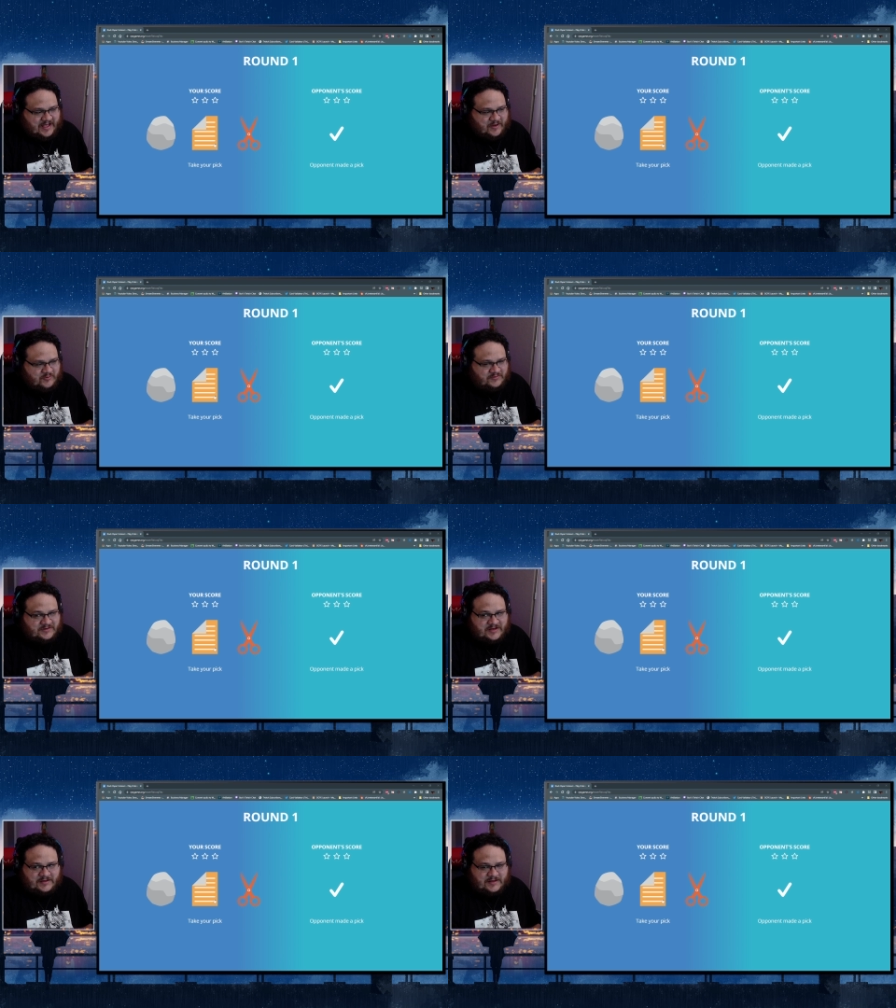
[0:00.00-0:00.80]
I'll,
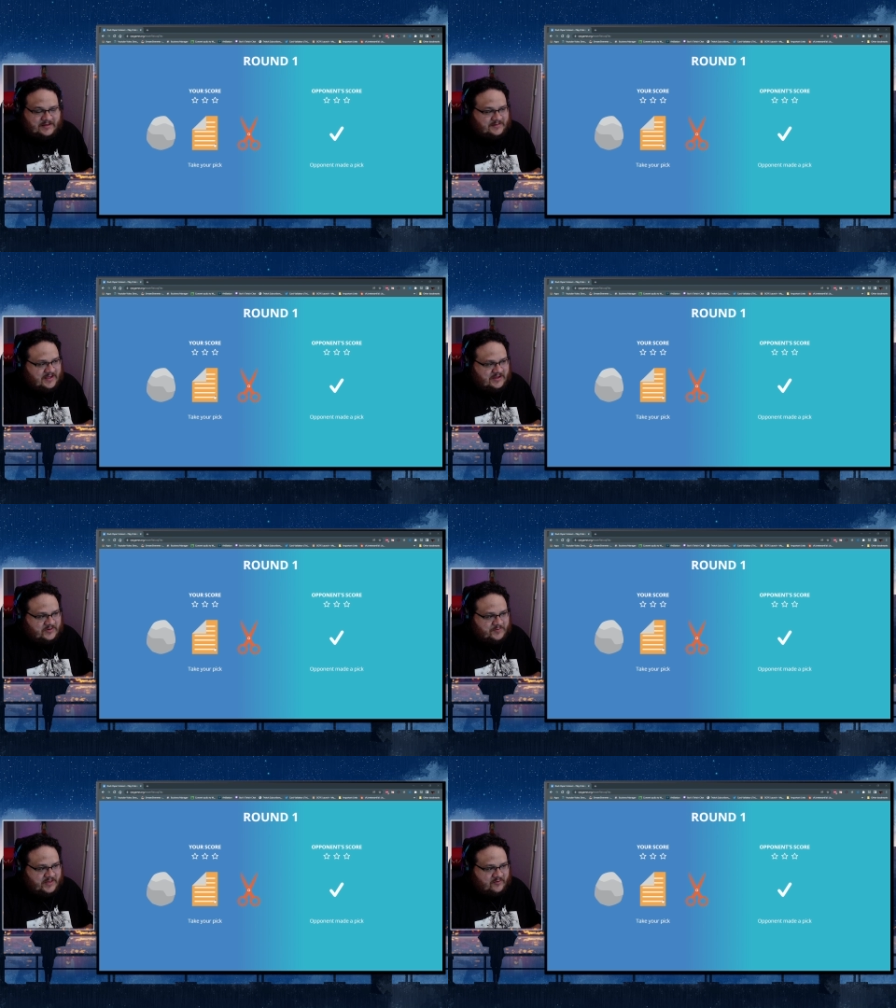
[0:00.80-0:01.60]
I think I'm gonna
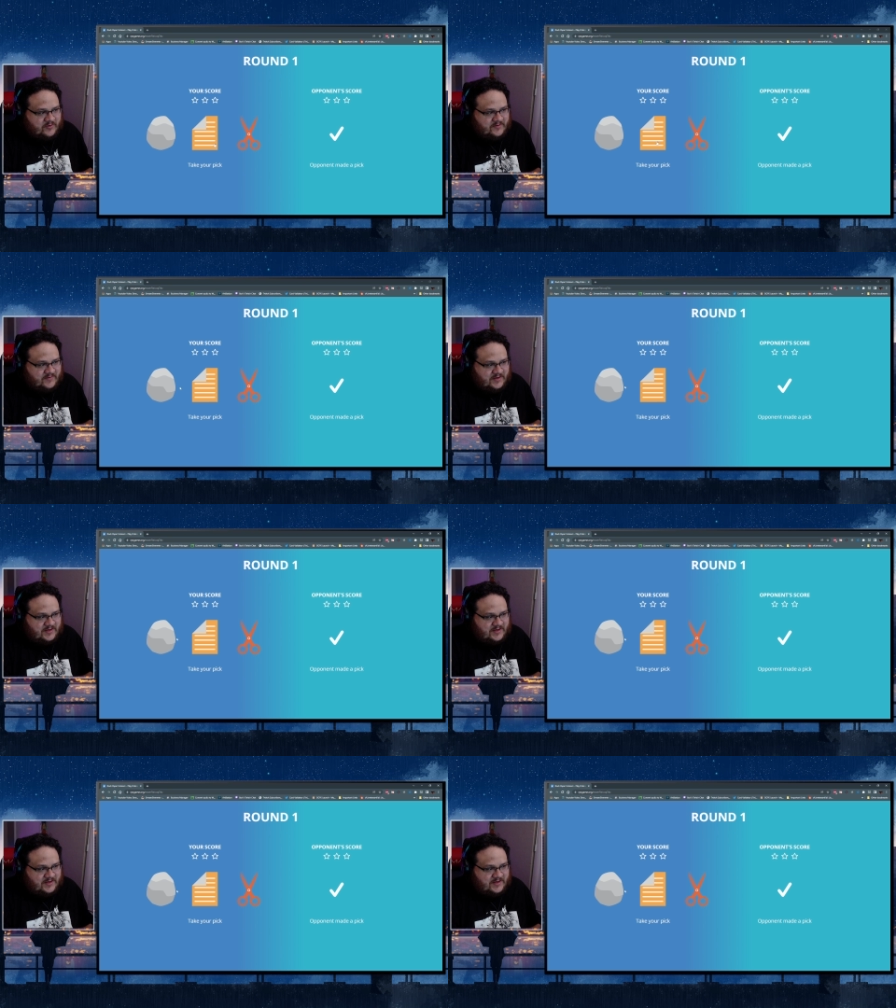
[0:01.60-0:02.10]
pick with. Uh...